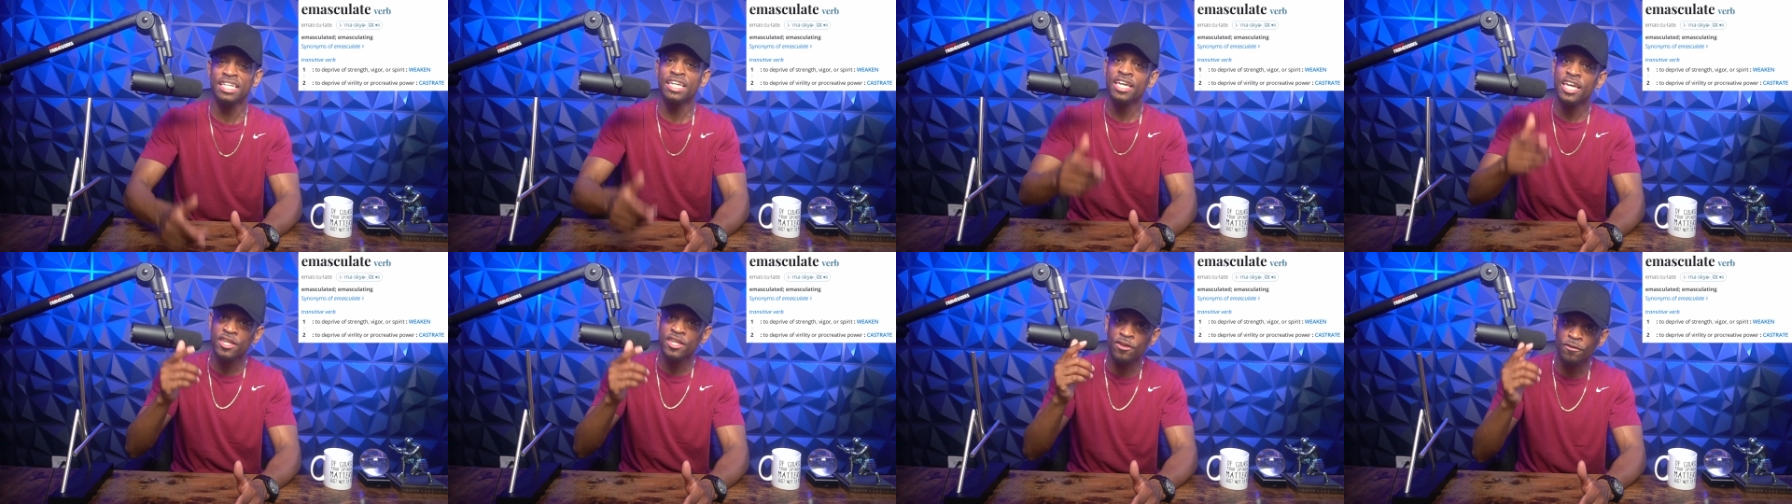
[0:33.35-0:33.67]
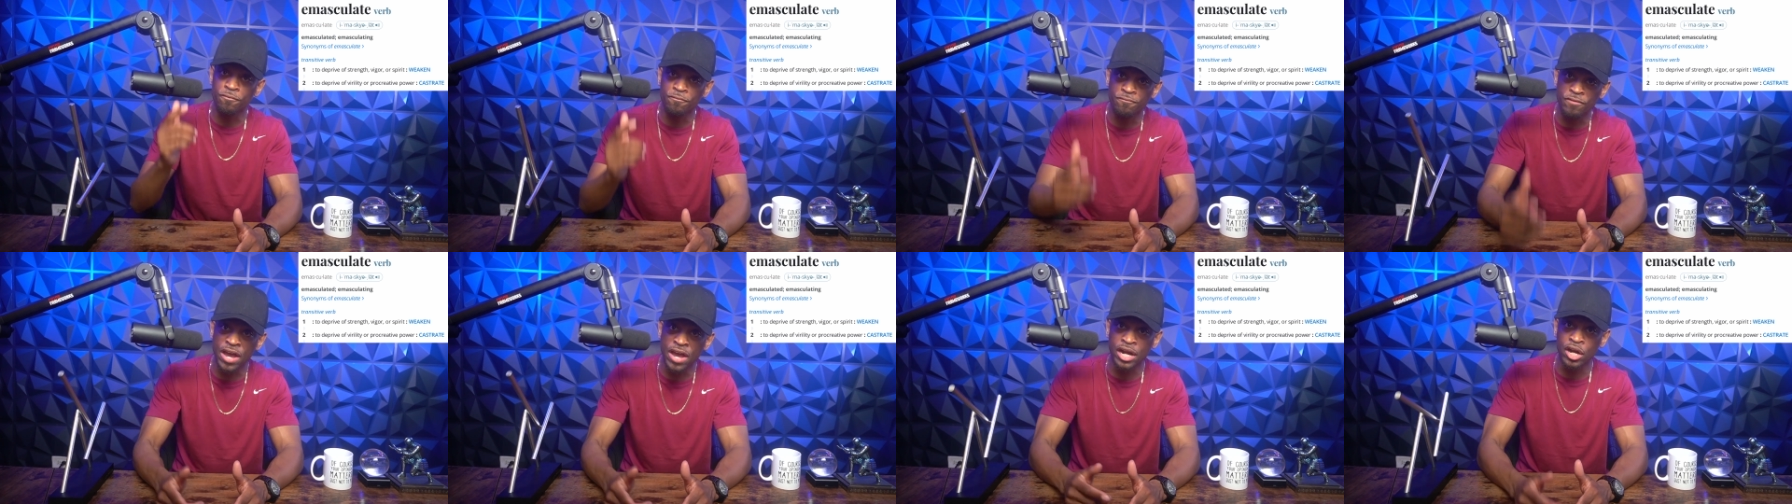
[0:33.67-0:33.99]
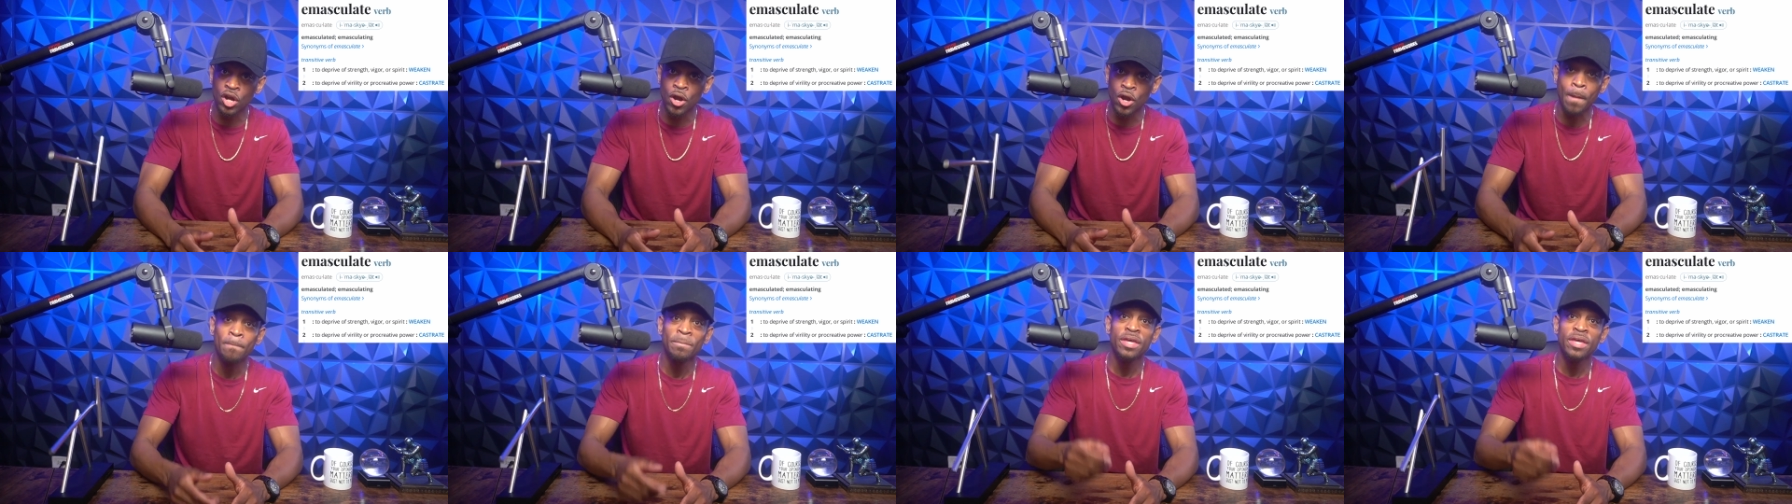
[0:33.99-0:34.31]
his
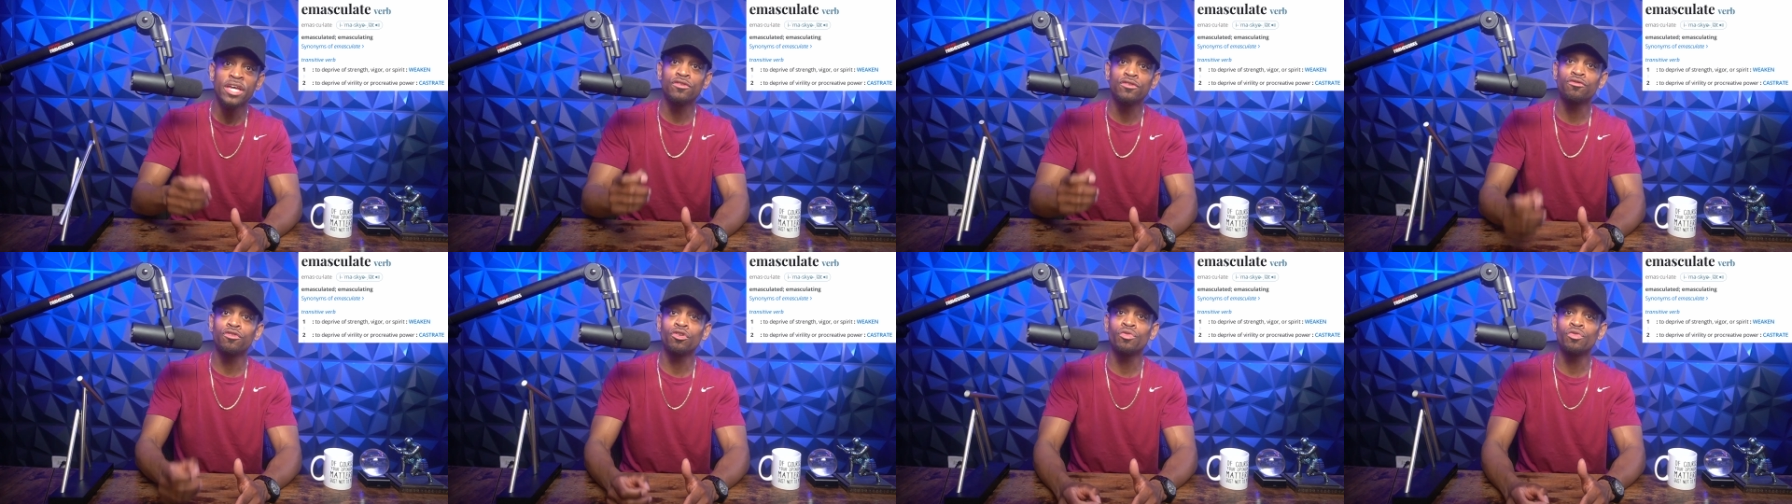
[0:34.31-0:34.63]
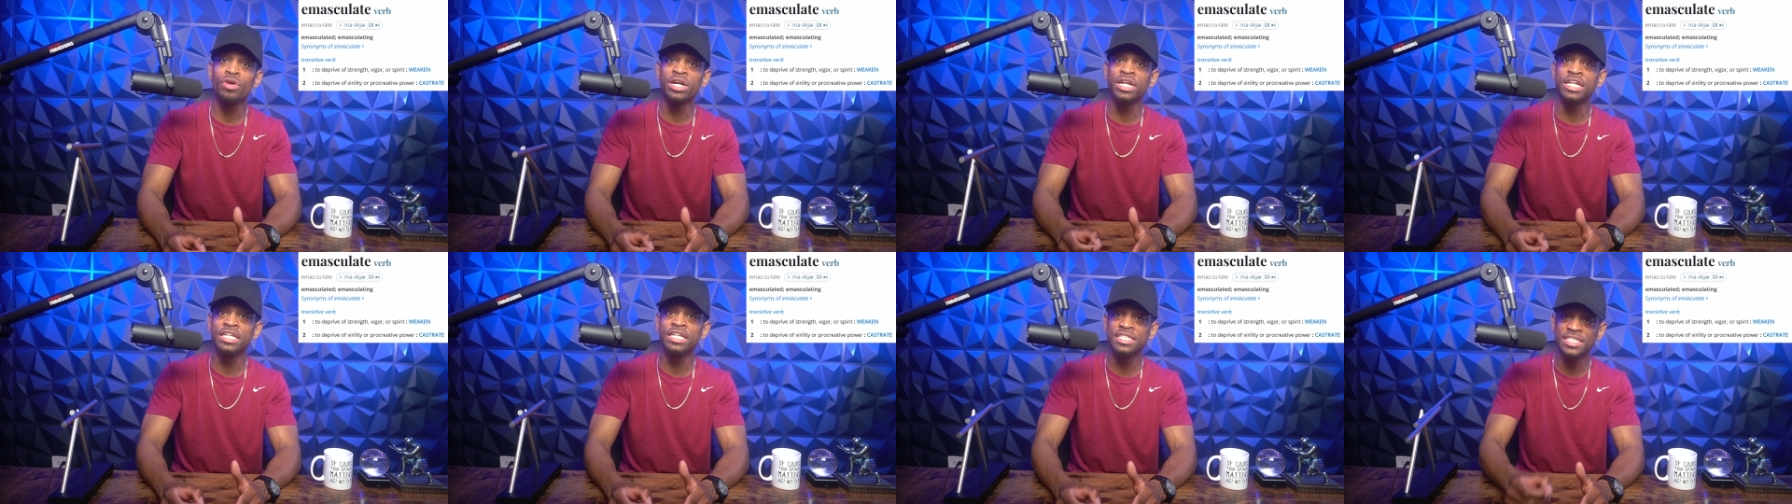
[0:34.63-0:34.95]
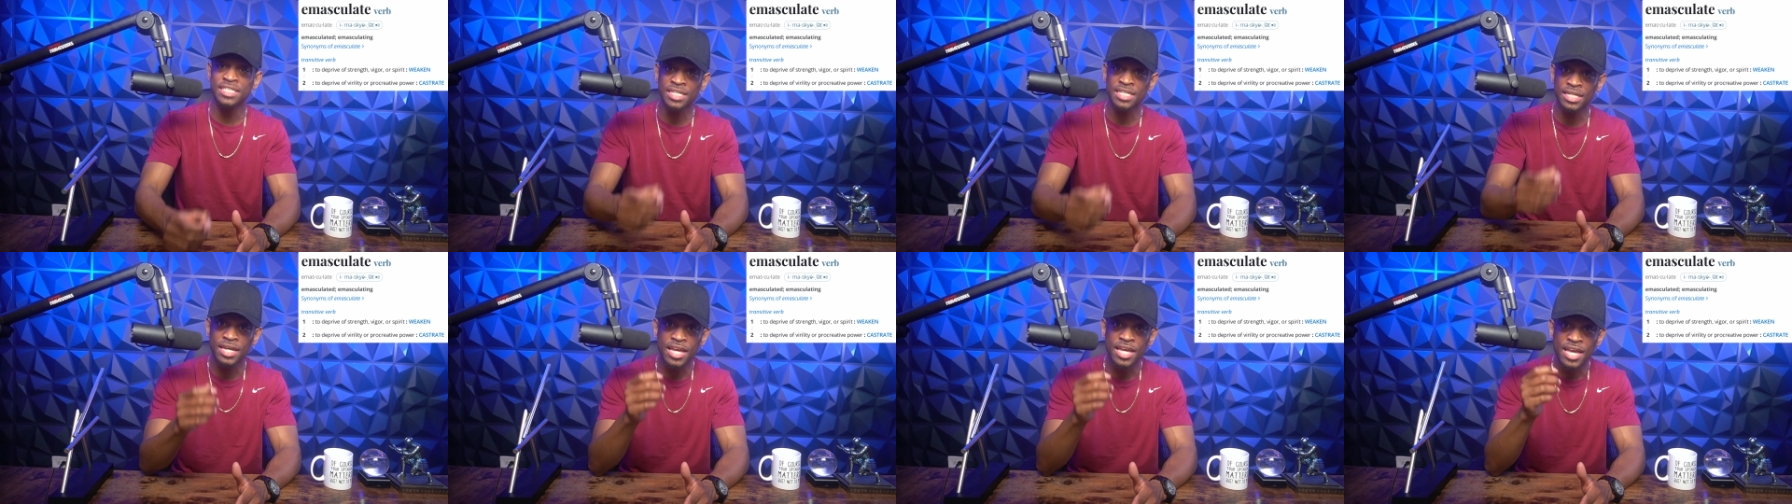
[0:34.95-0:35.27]
vigor, his
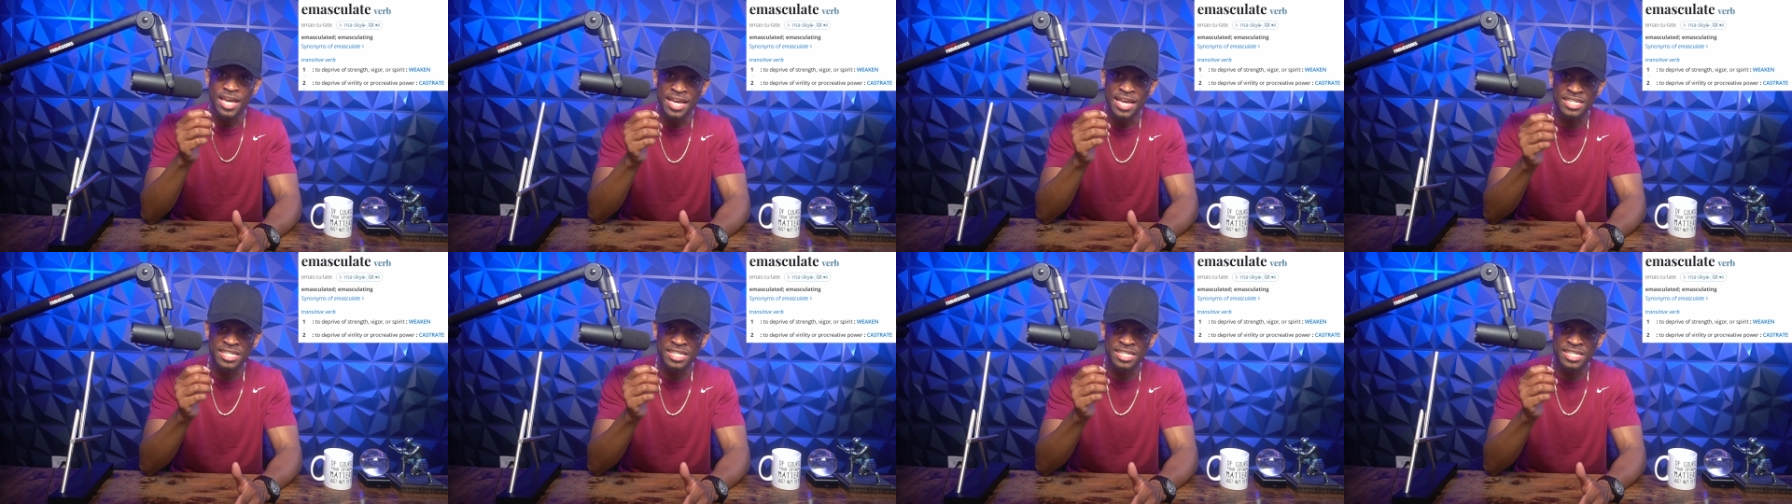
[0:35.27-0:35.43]
virility, his